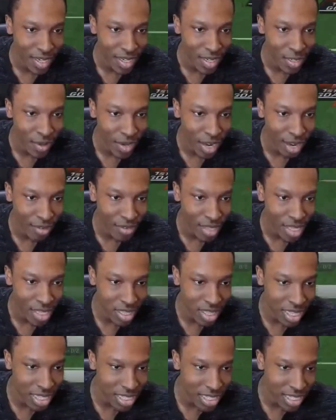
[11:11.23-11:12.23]
it's whatever. Let's
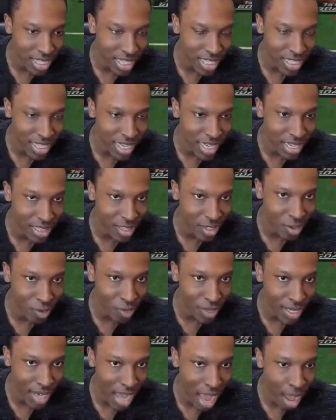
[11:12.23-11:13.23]
let's let's get a little
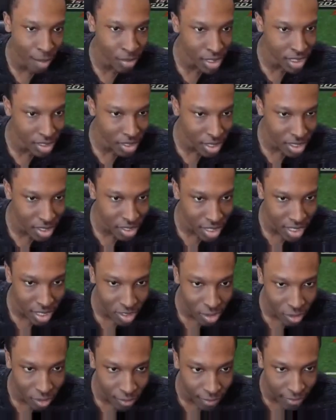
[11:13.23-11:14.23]
read option. Let's get a
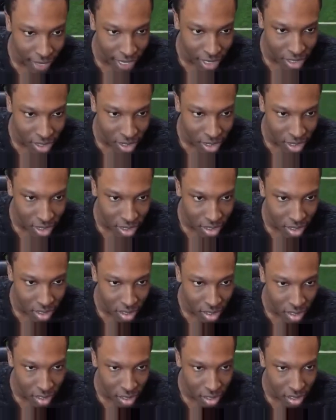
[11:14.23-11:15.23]
little fanciness.
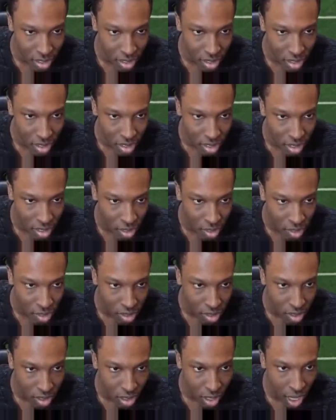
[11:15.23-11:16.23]

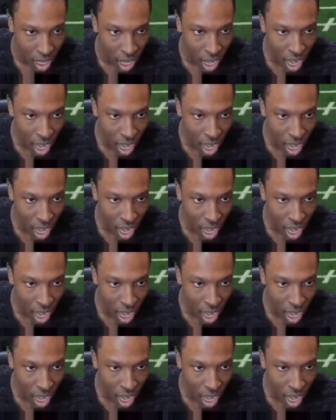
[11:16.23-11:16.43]
Ha!